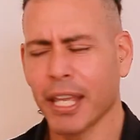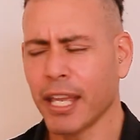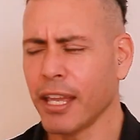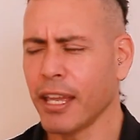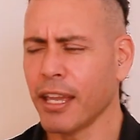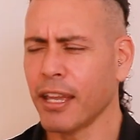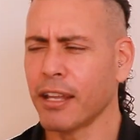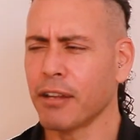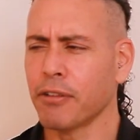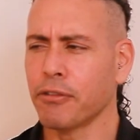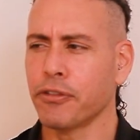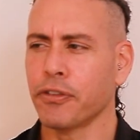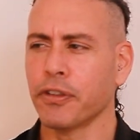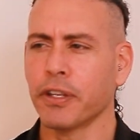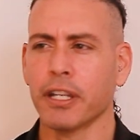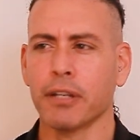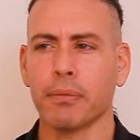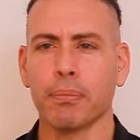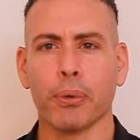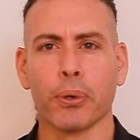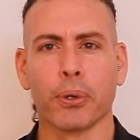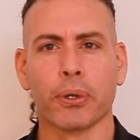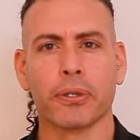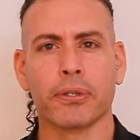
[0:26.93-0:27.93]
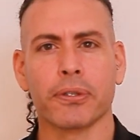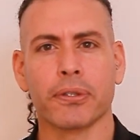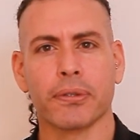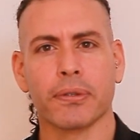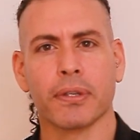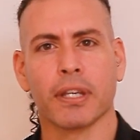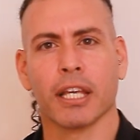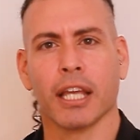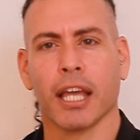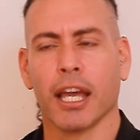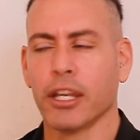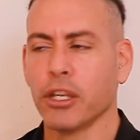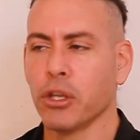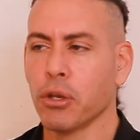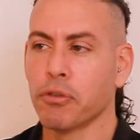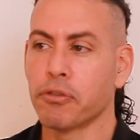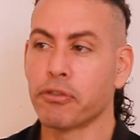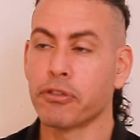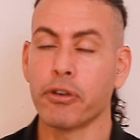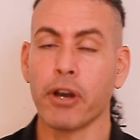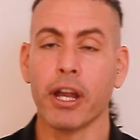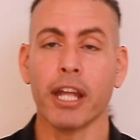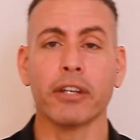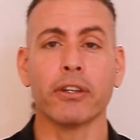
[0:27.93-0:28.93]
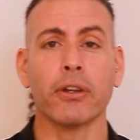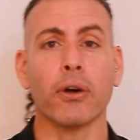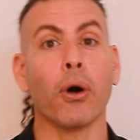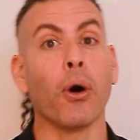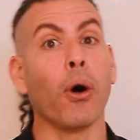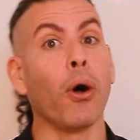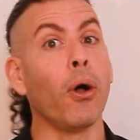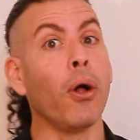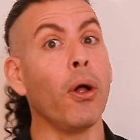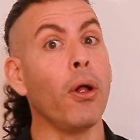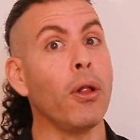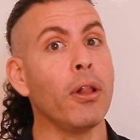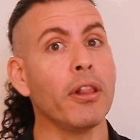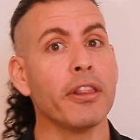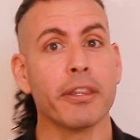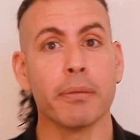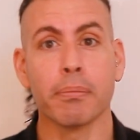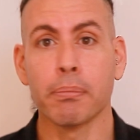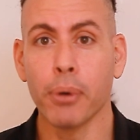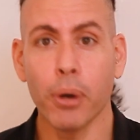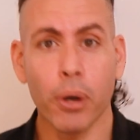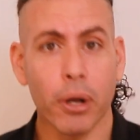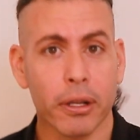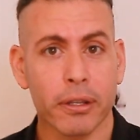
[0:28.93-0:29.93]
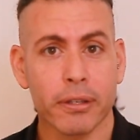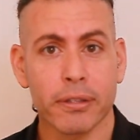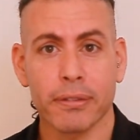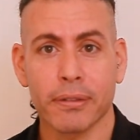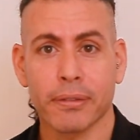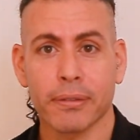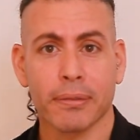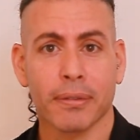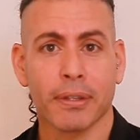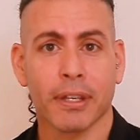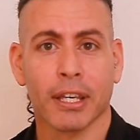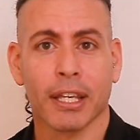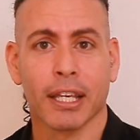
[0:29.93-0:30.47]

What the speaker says: Infinite books. And you've read all the books.